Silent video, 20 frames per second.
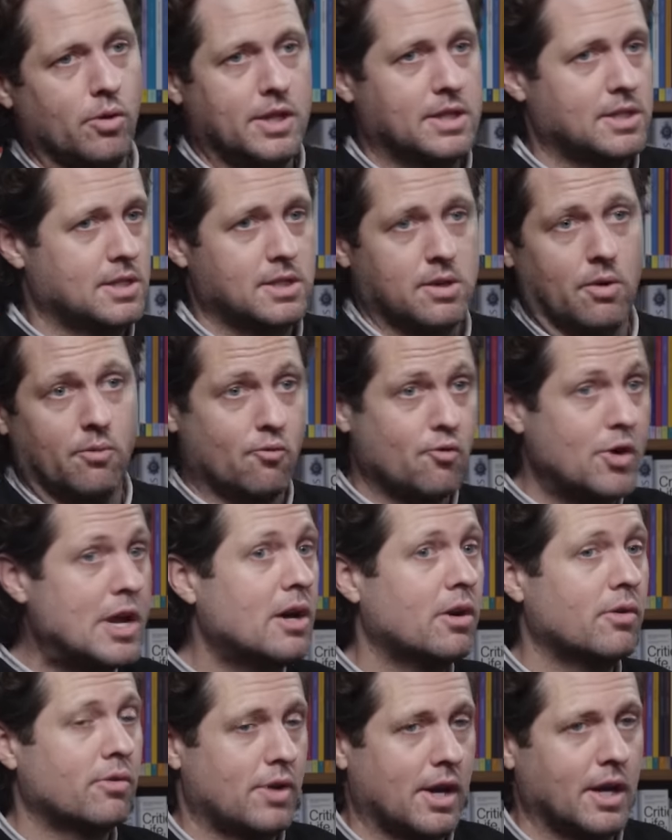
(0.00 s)
This is a
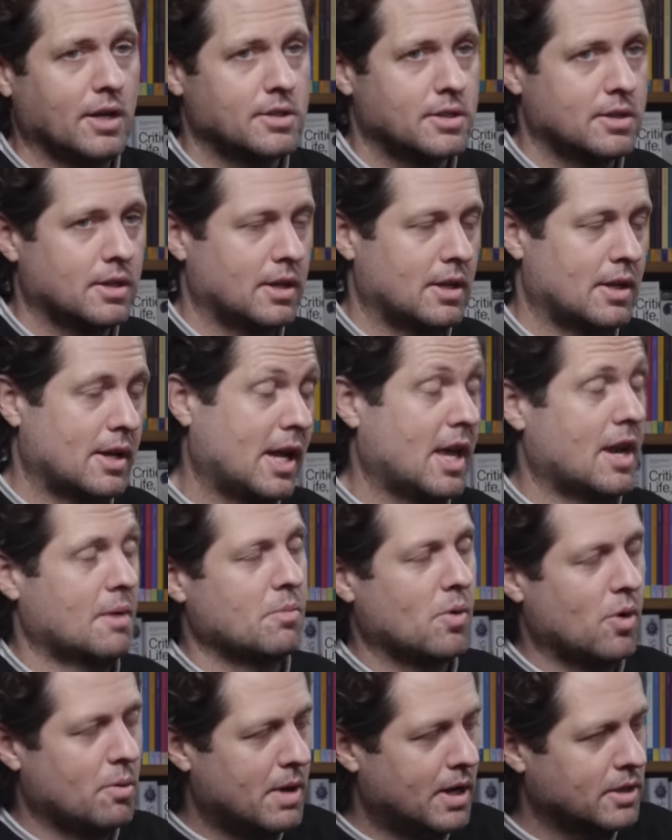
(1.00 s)
real risk. And again,
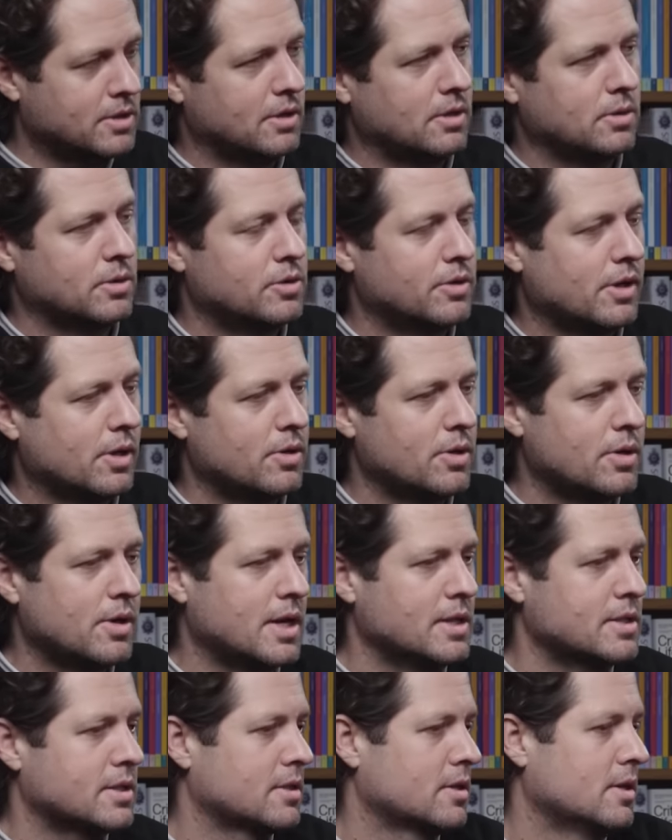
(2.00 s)
I'm going back to Rodrigo
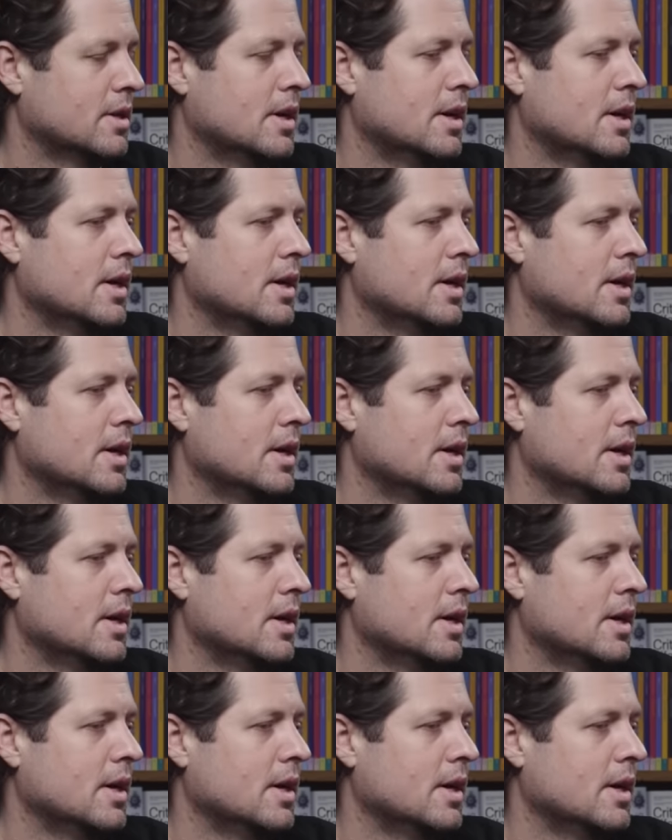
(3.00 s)
Nunes